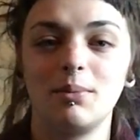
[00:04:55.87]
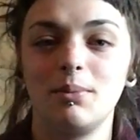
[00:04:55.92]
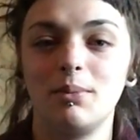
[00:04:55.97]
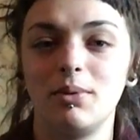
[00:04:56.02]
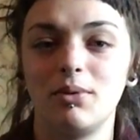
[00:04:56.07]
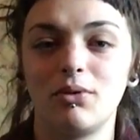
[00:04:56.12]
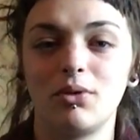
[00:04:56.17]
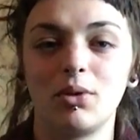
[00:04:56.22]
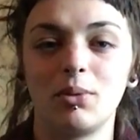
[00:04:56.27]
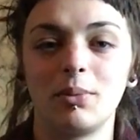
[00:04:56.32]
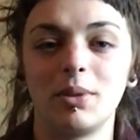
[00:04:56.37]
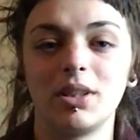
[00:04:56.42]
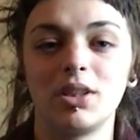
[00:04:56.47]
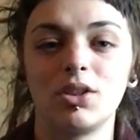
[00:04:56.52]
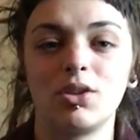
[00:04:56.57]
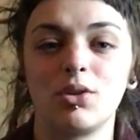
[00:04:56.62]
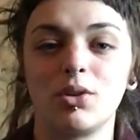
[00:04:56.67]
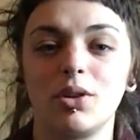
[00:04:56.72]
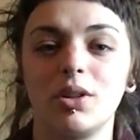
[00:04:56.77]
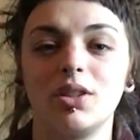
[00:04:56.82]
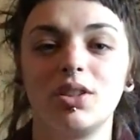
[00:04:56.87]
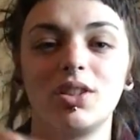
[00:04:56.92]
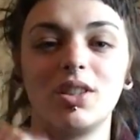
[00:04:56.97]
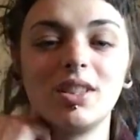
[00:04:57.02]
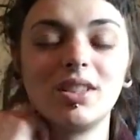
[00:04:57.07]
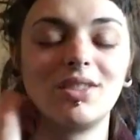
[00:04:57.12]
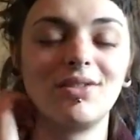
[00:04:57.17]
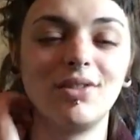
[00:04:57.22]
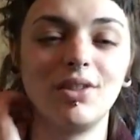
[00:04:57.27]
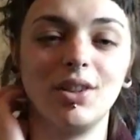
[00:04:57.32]
before my storage
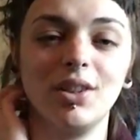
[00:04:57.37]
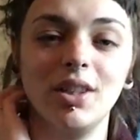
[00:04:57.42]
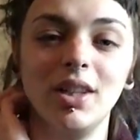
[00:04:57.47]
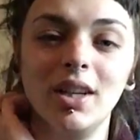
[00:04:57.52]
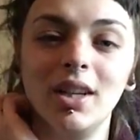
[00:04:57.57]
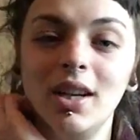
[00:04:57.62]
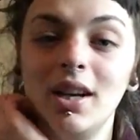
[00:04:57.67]
gets full.